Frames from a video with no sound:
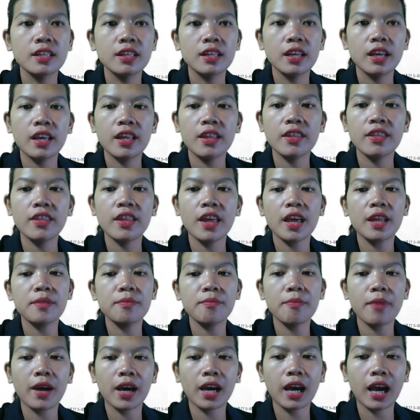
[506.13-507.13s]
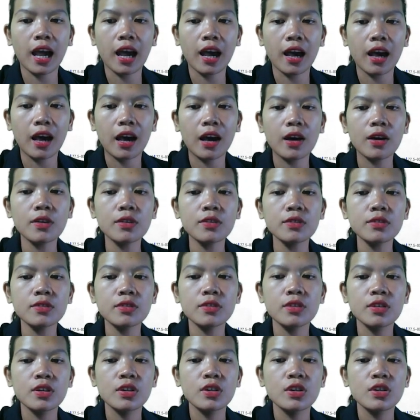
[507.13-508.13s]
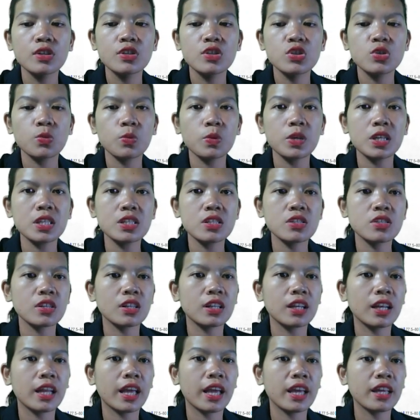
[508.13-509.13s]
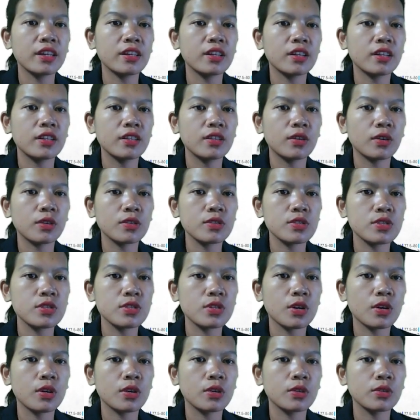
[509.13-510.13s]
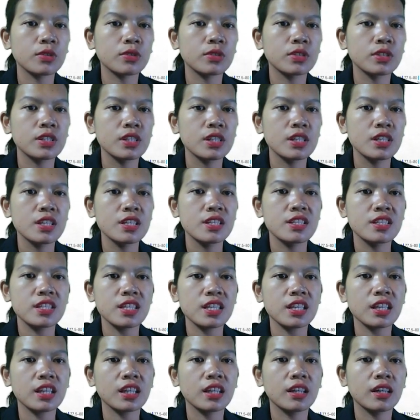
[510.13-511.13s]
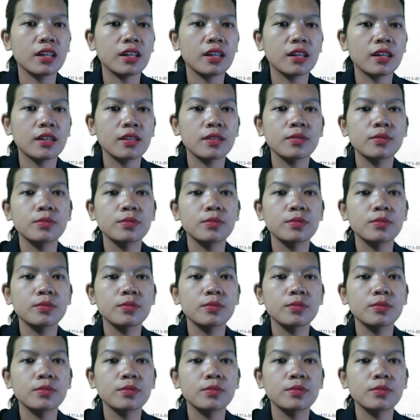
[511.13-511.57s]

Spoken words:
and then Macau, Switzerland, and also Singapore.